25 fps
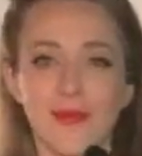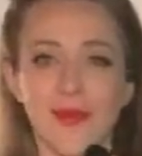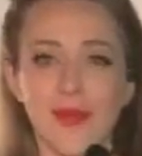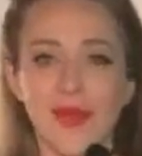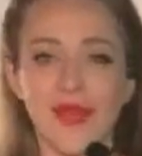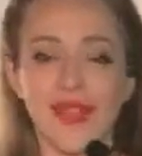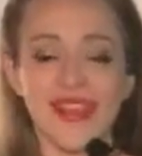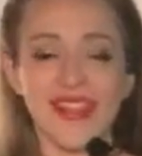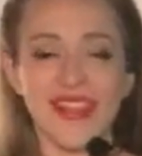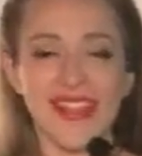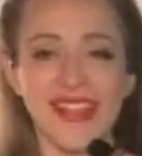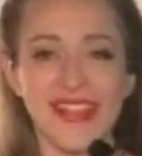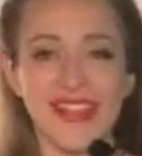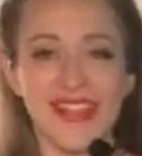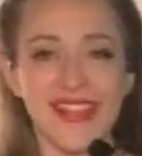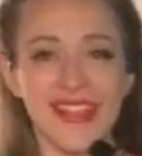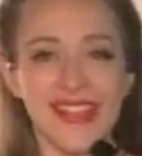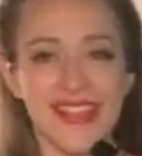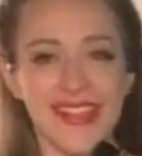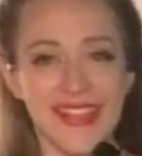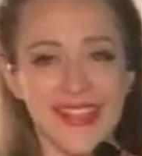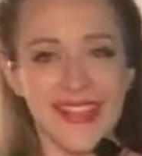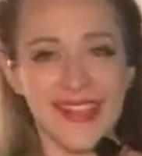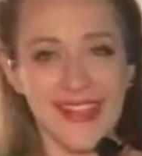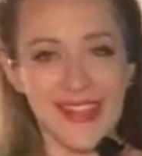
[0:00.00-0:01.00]
Breathe
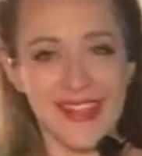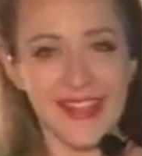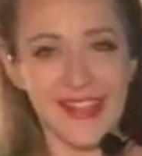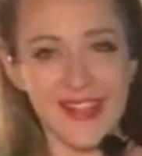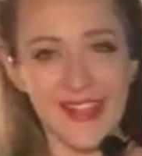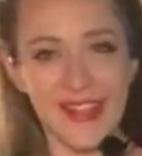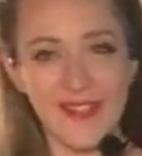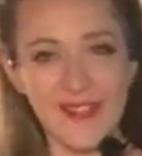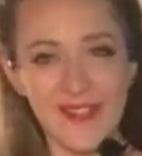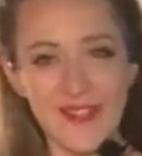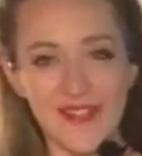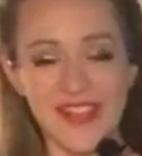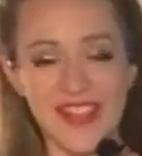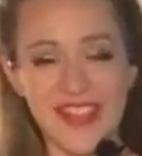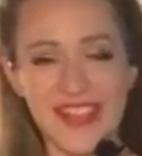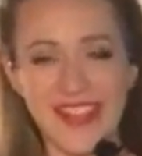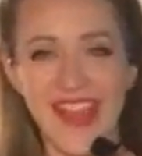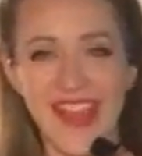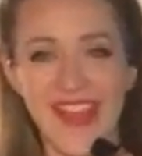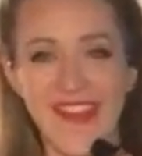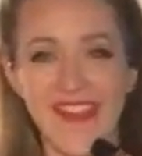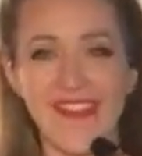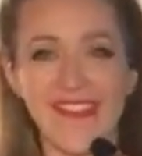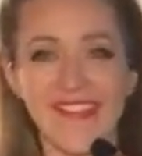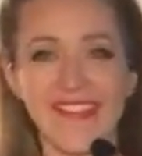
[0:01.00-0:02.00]
in. Breathe
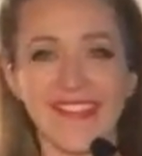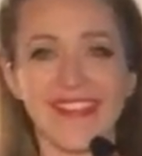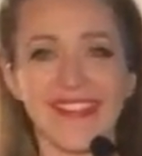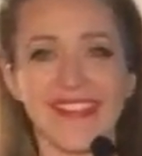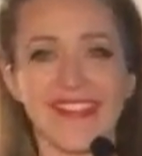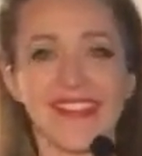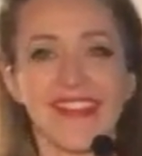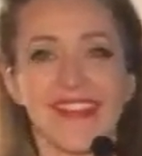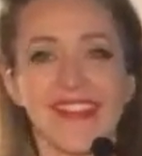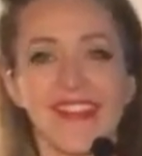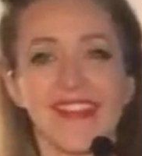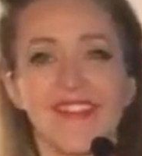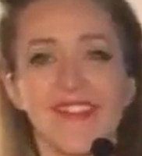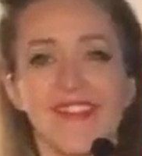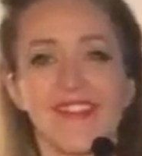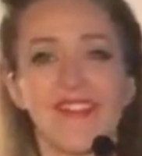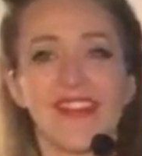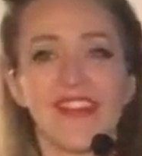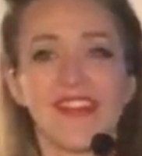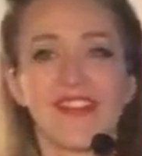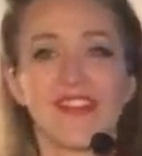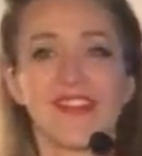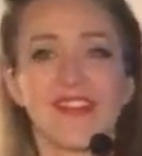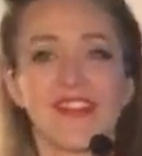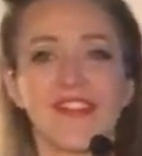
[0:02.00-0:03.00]
out.
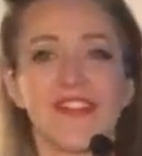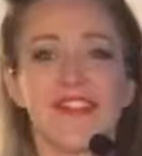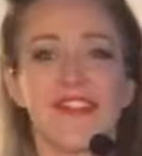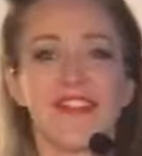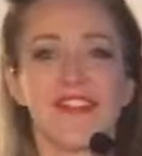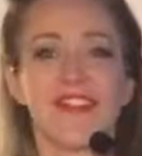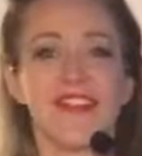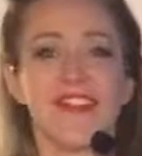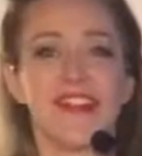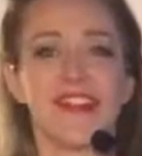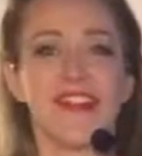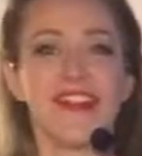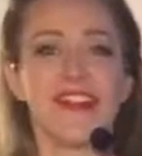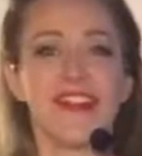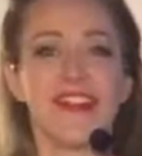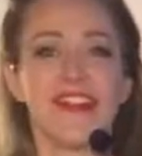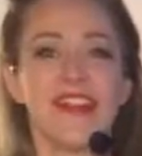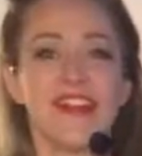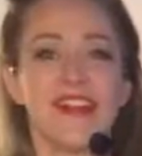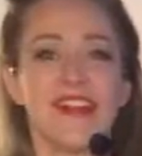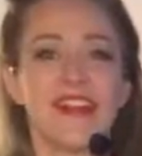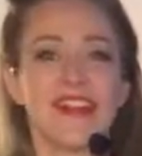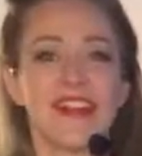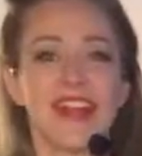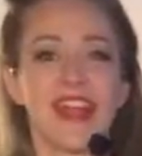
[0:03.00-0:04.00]
Wonderful.
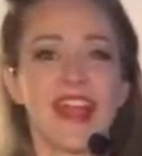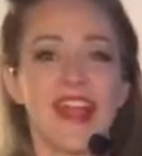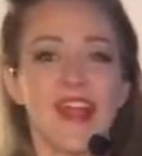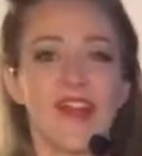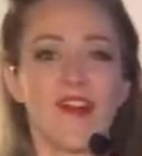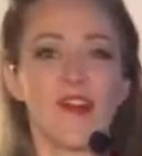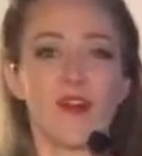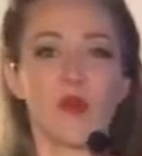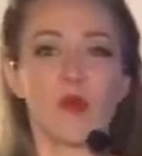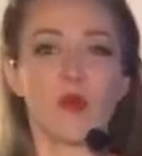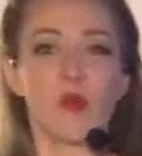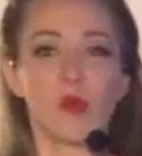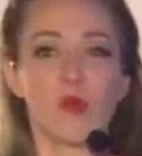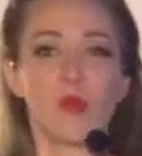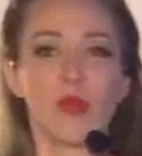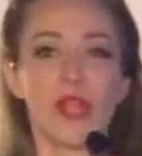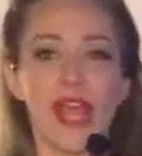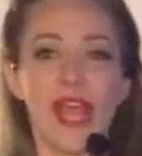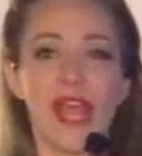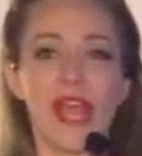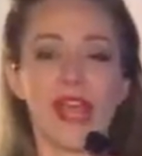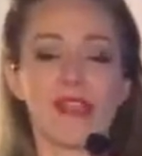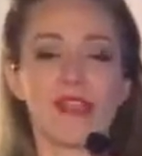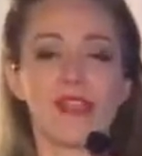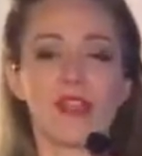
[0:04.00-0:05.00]
Now, when we
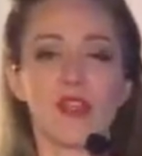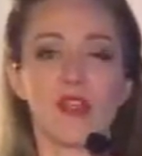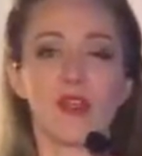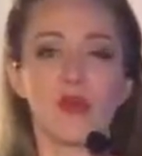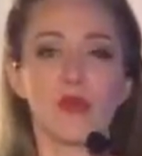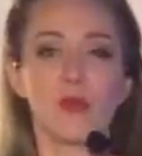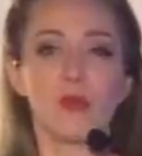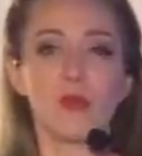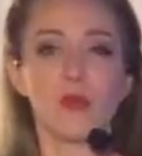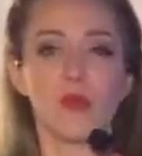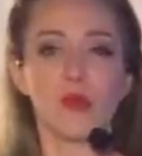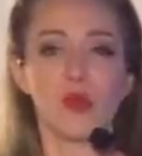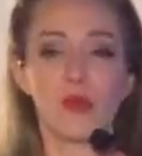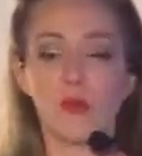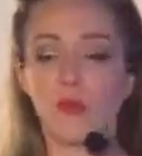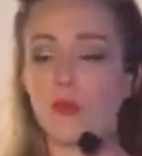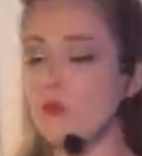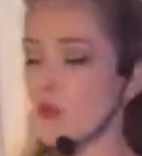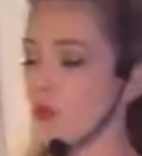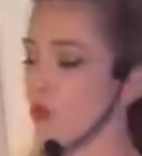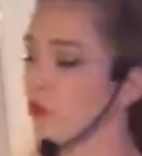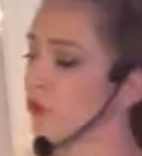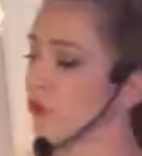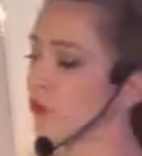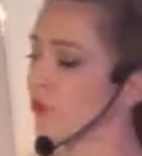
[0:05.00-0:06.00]
add the new
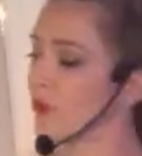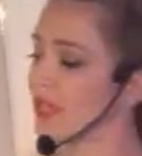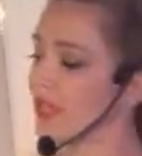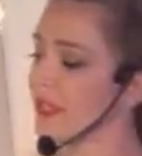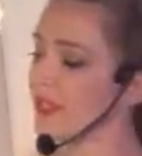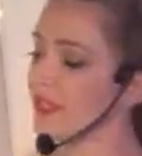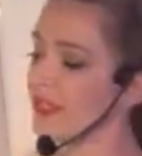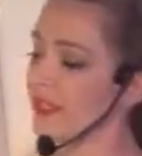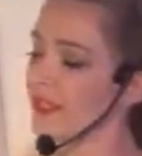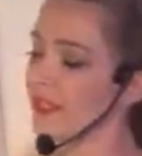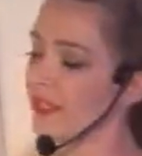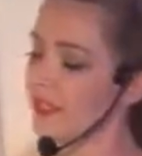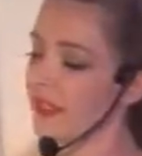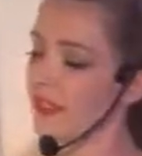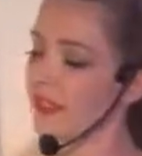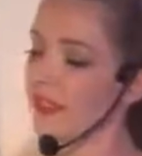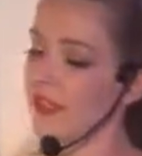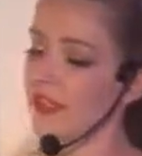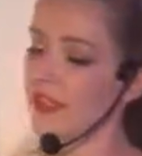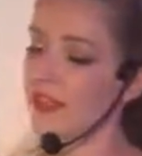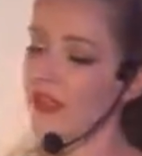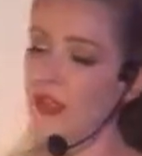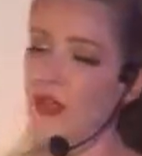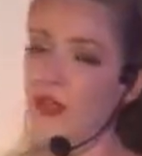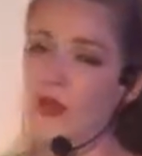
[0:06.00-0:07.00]
movement,
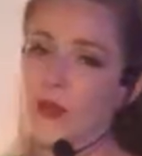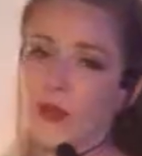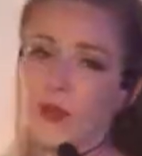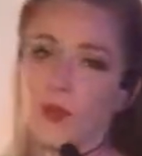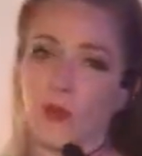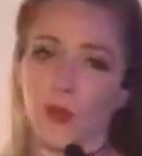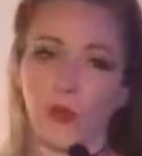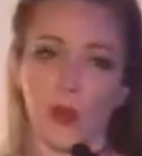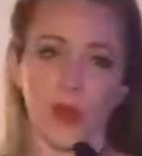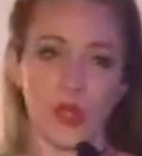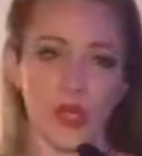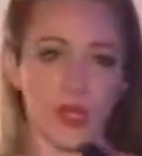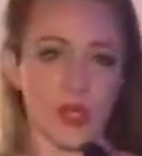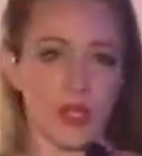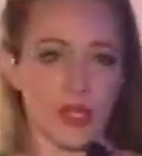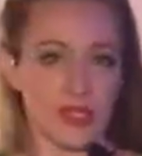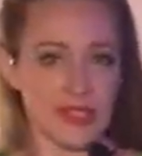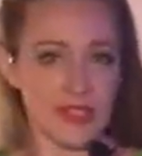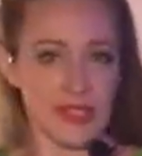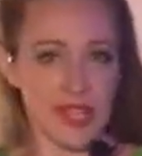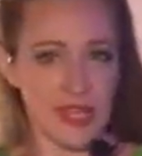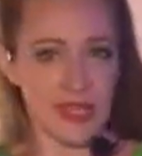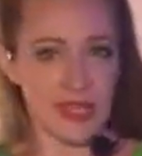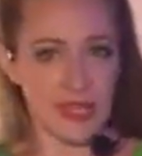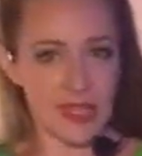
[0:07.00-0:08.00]
we're going to
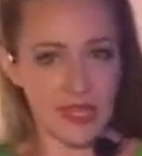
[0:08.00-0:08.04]
send